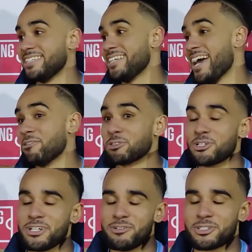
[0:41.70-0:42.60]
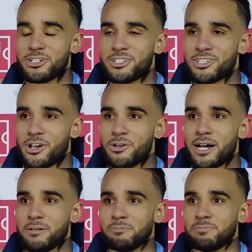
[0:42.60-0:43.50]
Yeah, it was good. It was good. So,
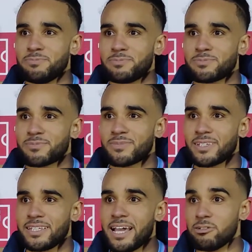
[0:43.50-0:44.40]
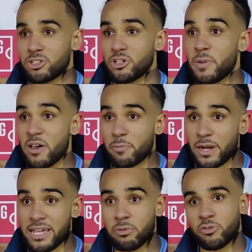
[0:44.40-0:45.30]
um, yeah, it was a good bit of
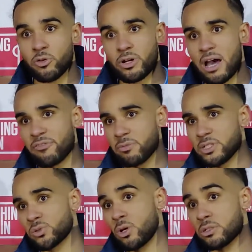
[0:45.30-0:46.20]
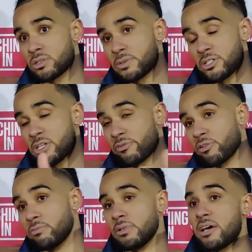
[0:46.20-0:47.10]
play before that. I think we swapped, switched it
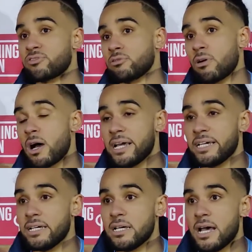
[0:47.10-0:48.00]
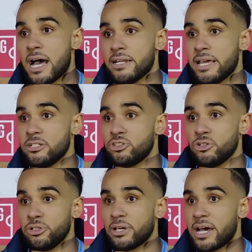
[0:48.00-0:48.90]
from left to right, and then
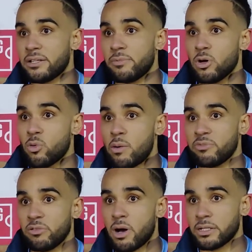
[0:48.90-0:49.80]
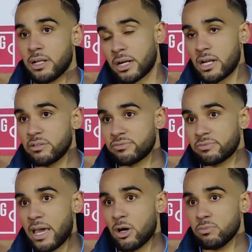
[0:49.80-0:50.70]
Junior had a little one v one, and I kind of
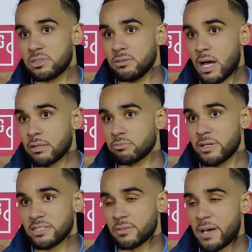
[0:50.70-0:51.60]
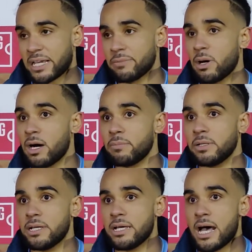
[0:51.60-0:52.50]
helped, like, went to back him up.
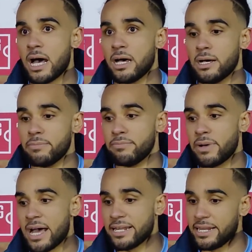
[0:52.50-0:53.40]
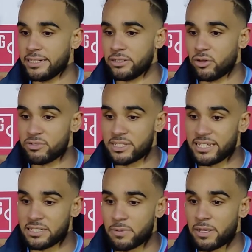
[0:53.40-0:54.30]
Um, and then obviously
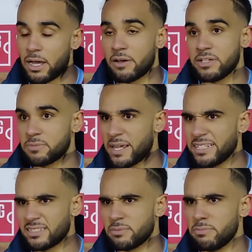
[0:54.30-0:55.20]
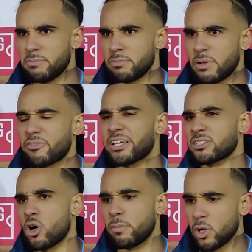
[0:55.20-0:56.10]
he's, uh, he's played it some, I think
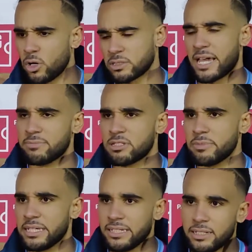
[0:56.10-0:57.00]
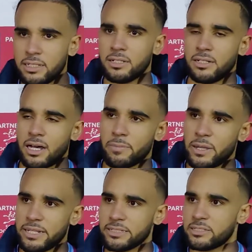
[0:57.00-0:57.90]
it's got blocked, came to me. I
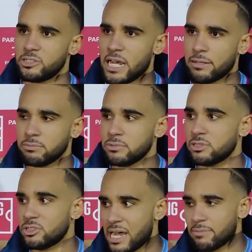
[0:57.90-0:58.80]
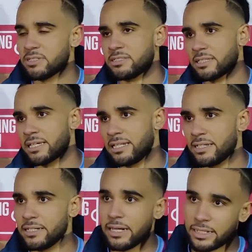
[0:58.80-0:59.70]
played it into Jams, Jams into
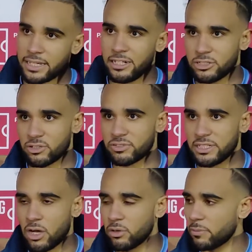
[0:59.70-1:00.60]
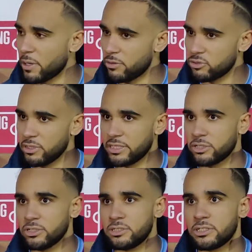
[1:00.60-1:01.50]
Killian, and then Killian's obviously hold up play was really
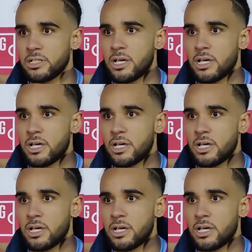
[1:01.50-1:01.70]
good.